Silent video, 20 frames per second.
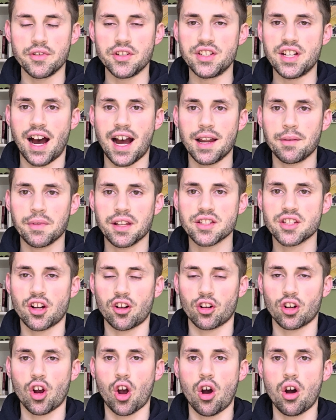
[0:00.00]
diamonds
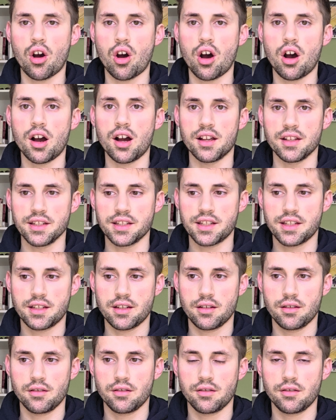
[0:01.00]
are
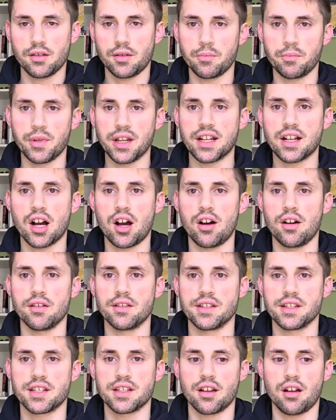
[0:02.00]
caused
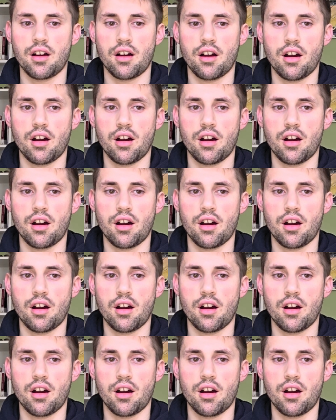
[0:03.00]
because